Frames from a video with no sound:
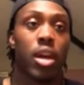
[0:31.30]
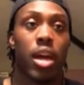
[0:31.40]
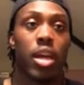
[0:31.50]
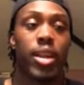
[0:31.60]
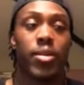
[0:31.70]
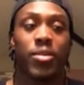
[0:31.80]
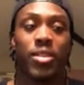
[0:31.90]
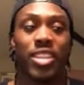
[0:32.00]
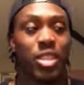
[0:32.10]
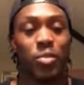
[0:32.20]
I ended up
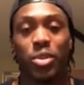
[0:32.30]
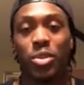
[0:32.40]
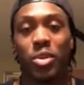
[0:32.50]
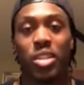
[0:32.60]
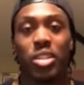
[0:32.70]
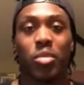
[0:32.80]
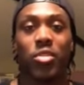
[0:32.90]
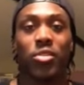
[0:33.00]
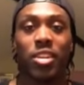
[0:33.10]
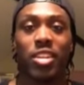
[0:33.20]
just pursuing it to my
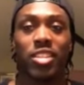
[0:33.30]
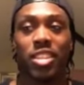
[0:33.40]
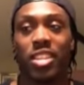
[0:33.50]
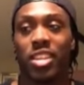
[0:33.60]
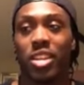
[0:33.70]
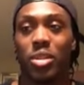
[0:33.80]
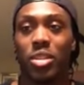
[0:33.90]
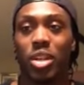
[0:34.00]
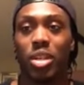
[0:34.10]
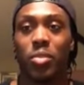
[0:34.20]
fullest, and it's
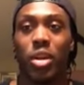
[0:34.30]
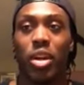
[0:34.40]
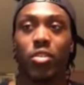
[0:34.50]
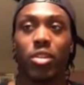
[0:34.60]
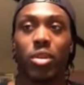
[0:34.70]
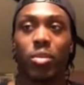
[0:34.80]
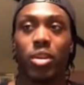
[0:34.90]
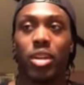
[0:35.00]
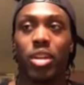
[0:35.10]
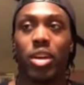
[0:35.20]
starting to pay off a little
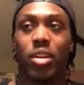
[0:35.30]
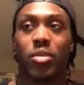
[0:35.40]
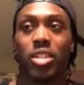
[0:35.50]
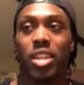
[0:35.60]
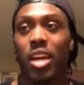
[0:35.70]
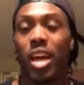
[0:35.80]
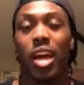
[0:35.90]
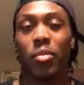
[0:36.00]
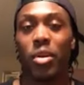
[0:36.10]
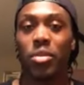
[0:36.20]
bit. I
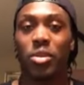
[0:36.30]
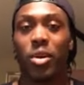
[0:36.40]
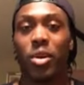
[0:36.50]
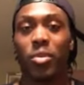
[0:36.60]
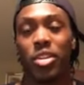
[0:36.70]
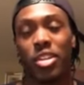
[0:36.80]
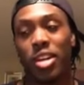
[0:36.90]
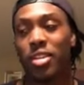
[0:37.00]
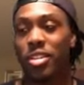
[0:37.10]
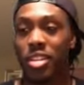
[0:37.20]
had bumps in the road, but
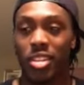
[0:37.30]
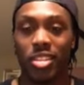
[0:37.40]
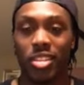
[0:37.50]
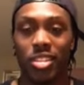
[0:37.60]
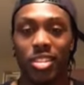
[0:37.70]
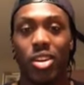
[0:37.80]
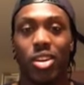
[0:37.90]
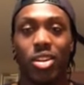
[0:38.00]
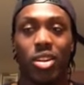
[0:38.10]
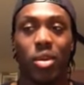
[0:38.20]
it's
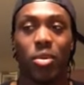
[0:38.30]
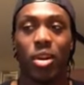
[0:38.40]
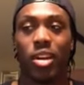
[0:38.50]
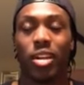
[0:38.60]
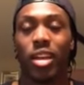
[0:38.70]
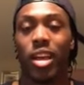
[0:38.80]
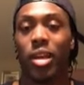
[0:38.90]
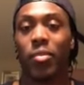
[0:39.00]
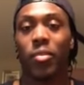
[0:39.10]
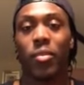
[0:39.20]
all part of the
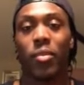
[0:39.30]
game.